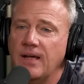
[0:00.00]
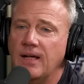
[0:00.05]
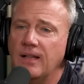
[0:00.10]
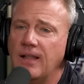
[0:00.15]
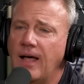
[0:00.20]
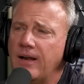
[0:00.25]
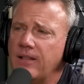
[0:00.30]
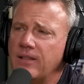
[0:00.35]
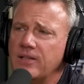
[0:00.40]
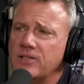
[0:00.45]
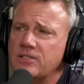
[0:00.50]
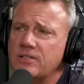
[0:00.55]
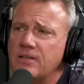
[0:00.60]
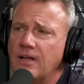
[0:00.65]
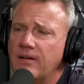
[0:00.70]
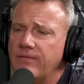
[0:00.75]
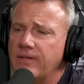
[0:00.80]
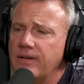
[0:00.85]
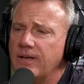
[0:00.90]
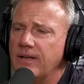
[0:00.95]
A lot of this
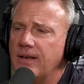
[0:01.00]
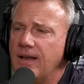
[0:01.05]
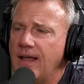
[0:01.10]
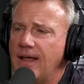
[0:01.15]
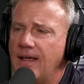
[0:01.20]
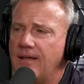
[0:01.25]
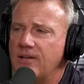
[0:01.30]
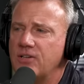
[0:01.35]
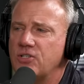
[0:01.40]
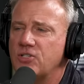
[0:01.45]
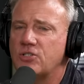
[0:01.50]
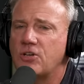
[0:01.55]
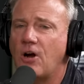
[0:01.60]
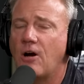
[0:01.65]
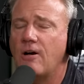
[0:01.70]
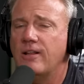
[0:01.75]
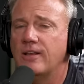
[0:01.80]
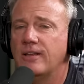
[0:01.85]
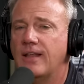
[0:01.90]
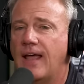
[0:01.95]
stuff had
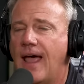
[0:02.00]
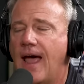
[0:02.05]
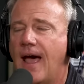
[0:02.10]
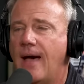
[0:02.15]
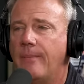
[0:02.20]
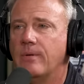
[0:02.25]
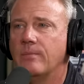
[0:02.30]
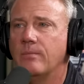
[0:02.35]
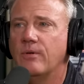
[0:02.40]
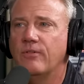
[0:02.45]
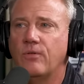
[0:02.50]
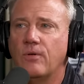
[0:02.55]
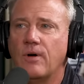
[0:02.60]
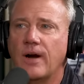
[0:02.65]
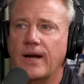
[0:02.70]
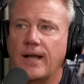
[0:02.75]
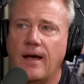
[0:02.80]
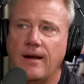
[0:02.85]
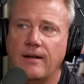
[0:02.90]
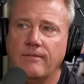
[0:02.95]
started to happen
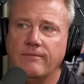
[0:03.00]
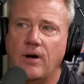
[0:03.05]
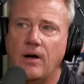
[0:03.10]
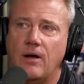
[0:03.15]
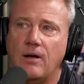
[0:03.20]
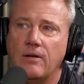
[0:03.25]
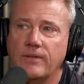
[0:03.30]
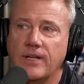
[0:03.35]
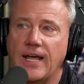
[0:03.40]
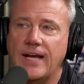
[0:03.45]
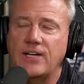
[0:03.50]
before I got involved.